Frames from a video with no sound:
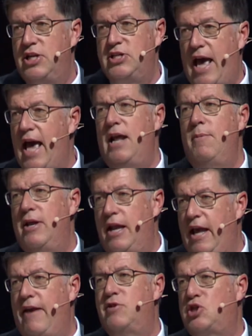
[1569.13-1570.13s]
since Adam and
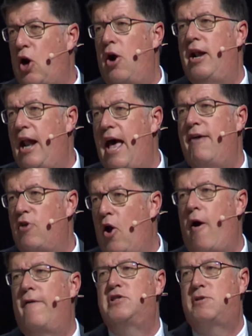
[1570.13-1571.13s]
Eve started having
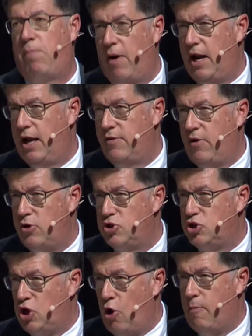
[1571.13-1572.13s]
offspring,
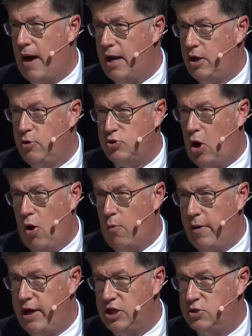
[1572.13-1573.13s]
there's nobody who's
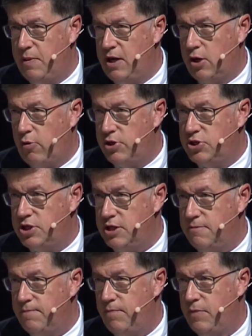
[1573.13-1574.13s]
always been a
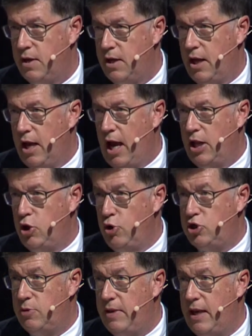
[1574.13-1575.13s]
Christian. And
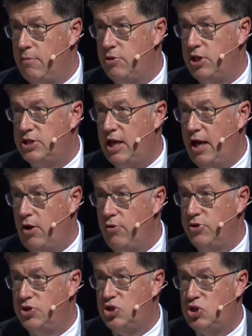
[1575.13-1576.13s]
you should be able to
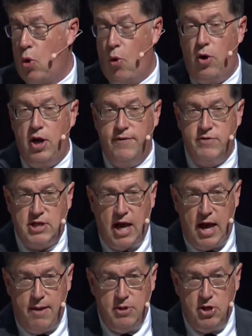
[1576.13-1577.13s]
tell the story of a
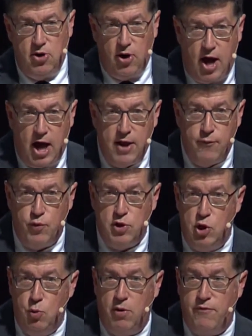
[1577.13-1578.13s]
time in your life
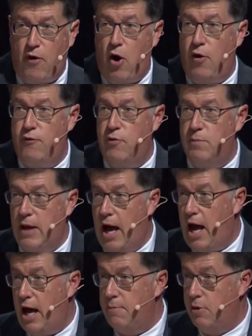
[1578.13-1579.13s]
when you were far from
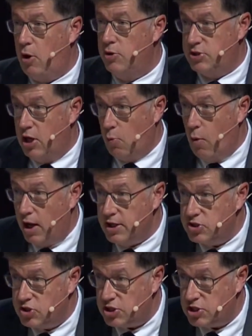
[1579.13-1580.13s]
God because there
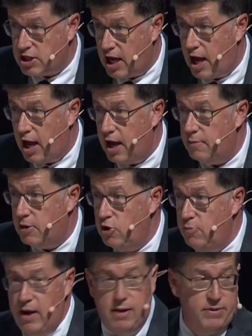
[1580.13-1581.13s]
was such a time. Now,
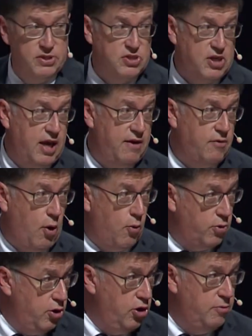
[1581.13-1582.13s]
you may have been saved
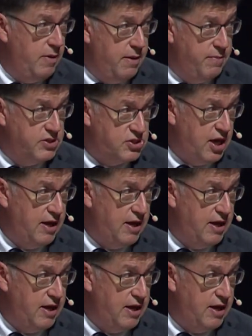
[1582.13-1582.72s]
older, you may have been